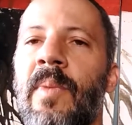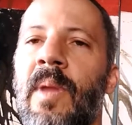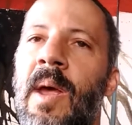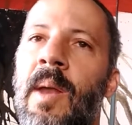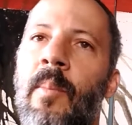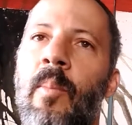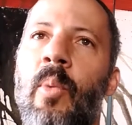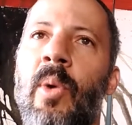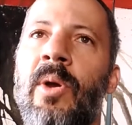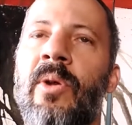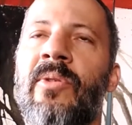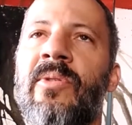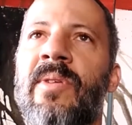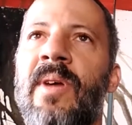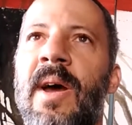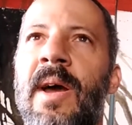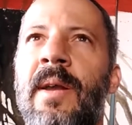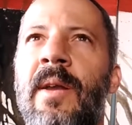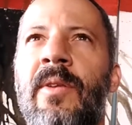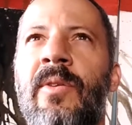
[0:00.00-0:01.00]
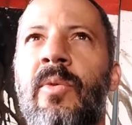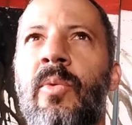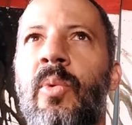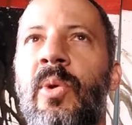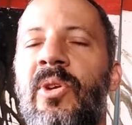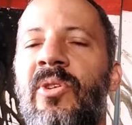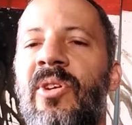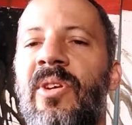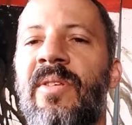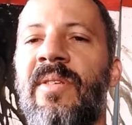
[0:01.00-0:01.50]
and Buenos Aires,
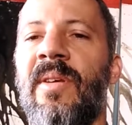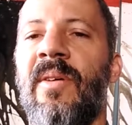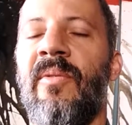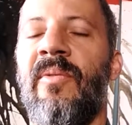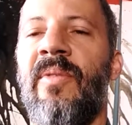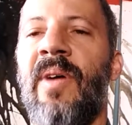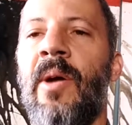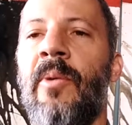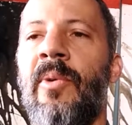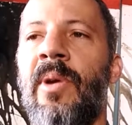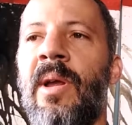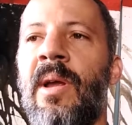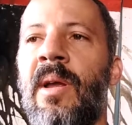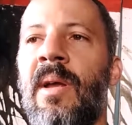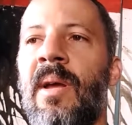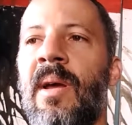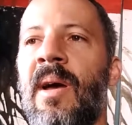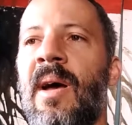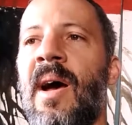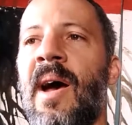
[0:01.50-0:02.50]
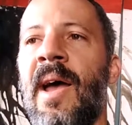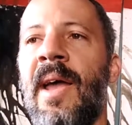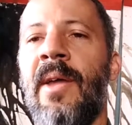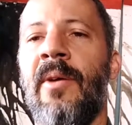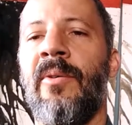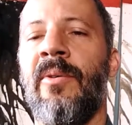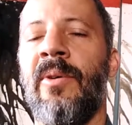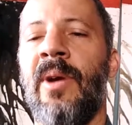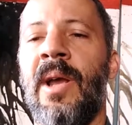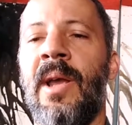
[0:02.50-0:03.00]
which is a very high
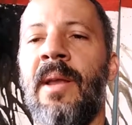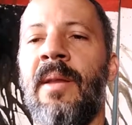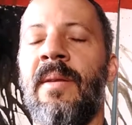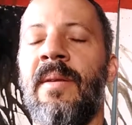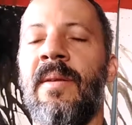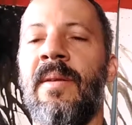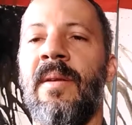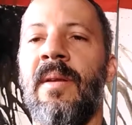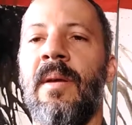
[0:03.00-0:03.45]
rate.